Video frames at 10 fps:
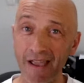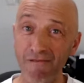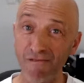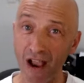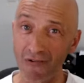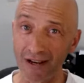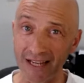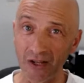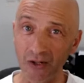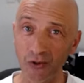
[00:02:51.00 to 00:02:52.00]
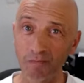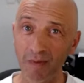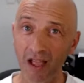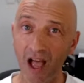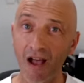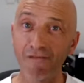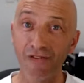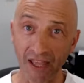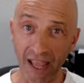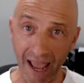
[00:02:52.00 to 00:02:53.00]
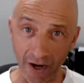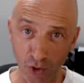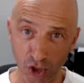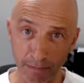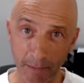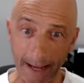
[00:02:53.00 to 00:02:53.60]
a fairy tale for the adults.